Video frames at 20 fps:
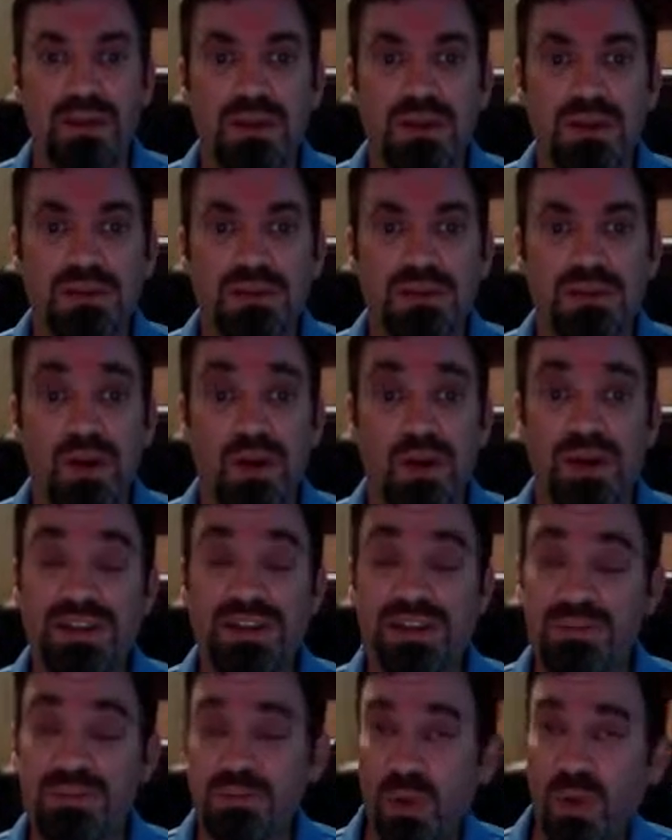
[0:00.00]
So it's
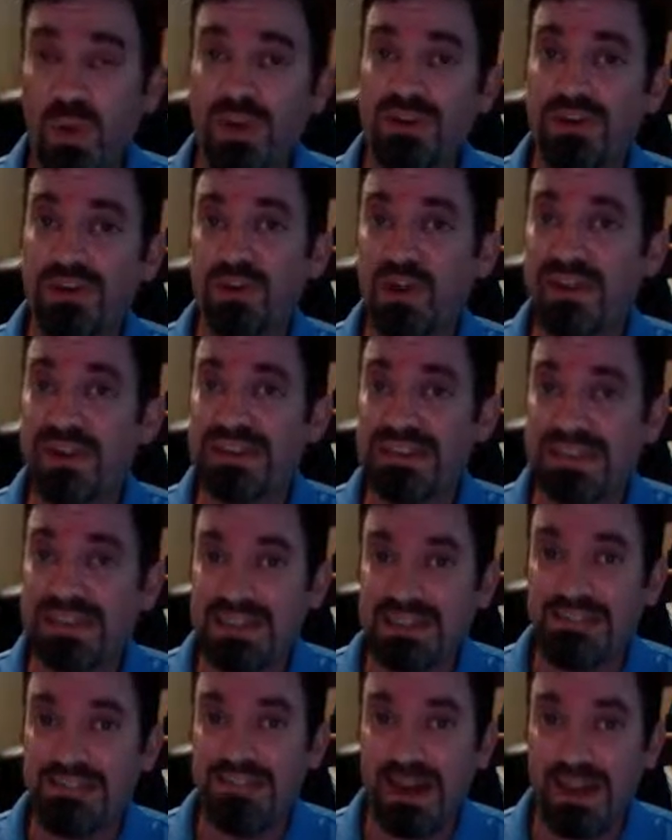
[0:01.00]
important to
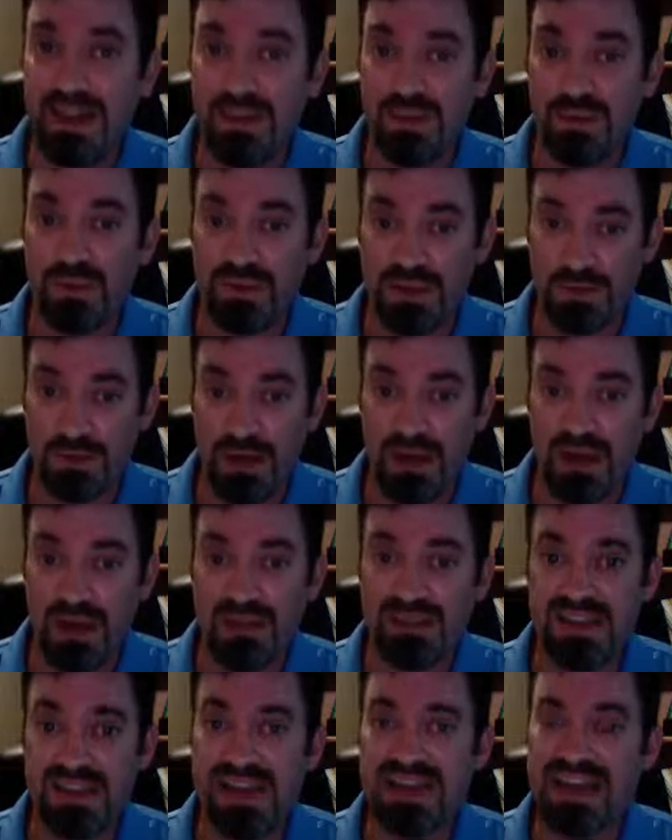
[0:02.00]
identify those
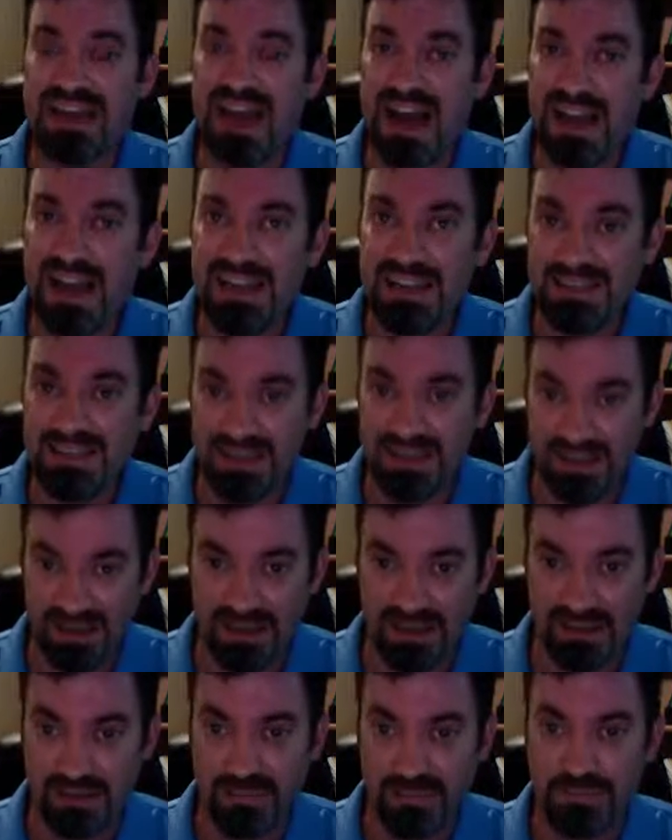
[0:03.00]
spots and
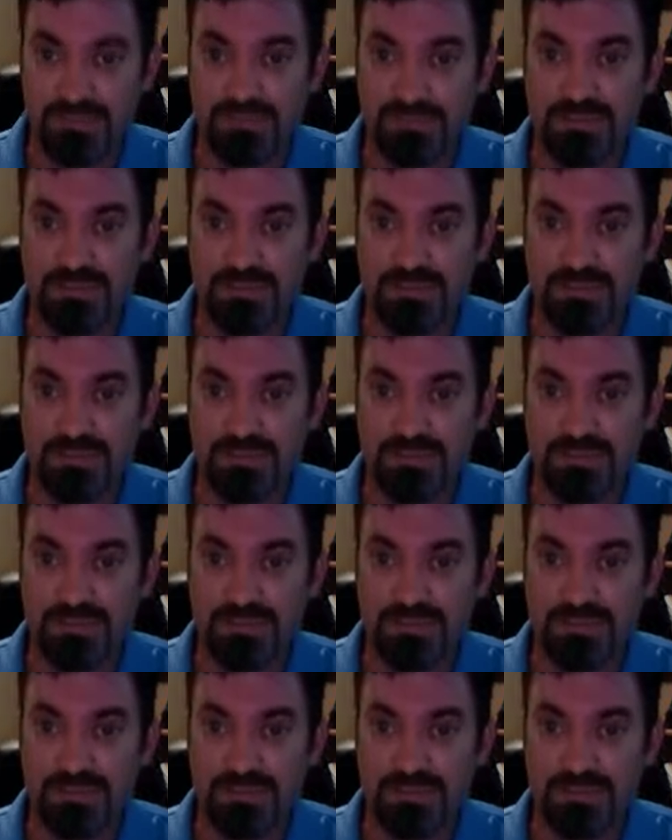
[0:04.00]
isolate them.